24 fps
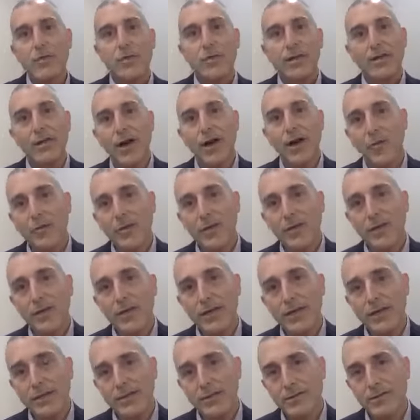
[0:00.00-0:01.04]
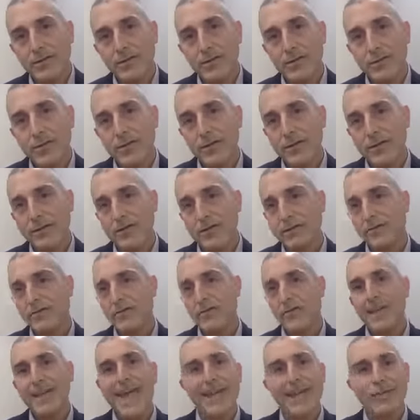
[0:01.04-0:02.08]
PRP is
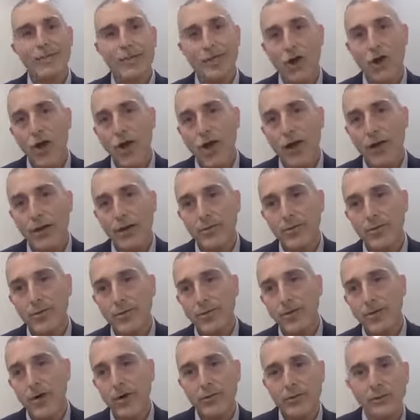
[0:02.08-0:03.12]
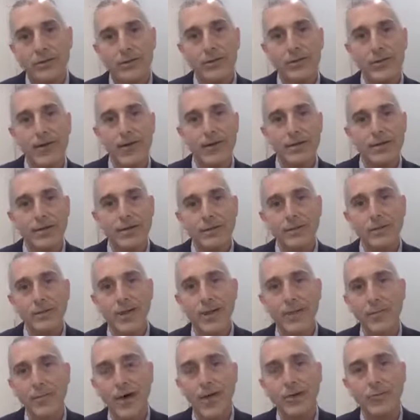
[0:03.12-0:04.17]
catching on, but also has
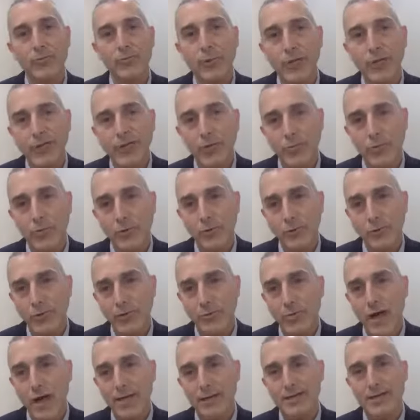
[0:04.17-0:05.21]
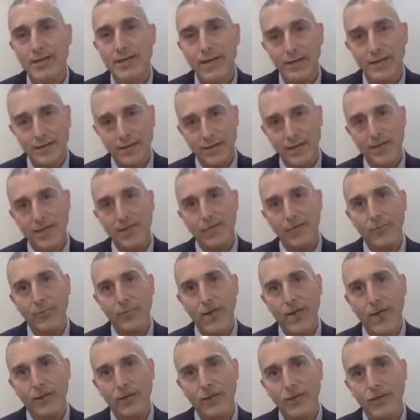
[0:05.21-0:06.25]
unpredictable response and isn't covered
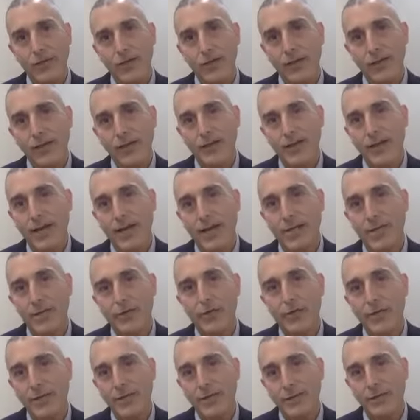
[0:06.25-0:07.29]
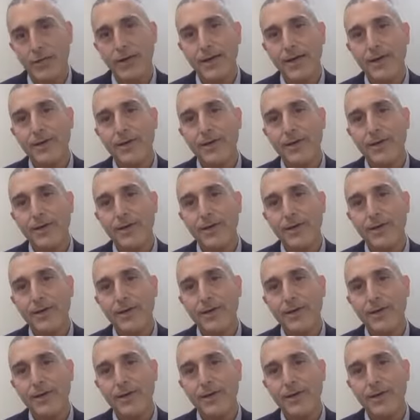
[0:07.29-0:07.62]
by insurance. And I usually